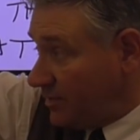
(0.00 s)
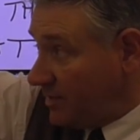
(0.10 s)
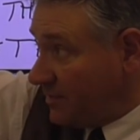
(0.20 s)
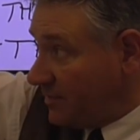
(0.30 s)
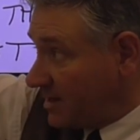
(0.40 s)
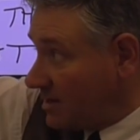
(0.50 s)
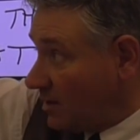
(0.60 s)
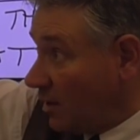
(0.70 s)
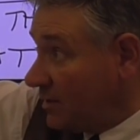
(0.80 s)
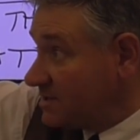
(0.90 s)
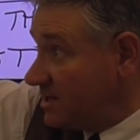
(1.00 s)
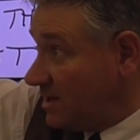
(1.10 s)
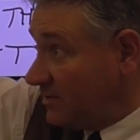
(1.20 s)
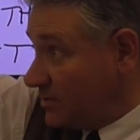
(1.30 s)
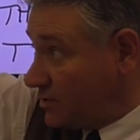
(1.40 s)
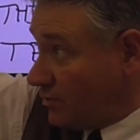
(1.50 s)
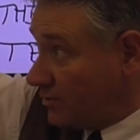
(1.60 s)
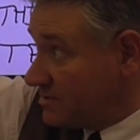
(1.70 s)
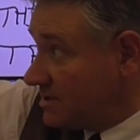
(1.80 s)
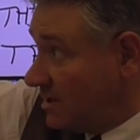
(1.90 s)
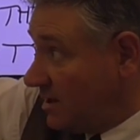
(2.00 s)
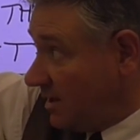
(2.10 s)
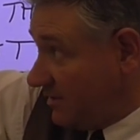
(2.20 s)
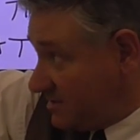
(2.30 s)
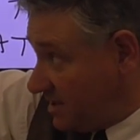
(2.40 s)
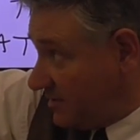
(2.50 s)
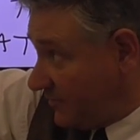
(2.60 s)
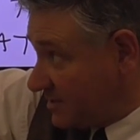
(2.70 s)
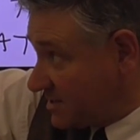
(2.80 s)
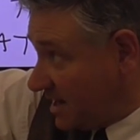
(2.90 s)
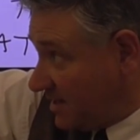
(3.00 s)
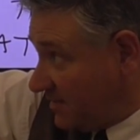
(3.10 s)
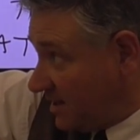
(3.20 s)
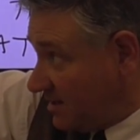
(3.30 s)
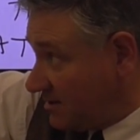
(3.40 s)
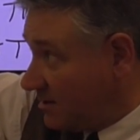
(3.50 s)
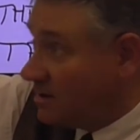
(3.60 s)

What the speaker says: the doors. See the fish tank at the end?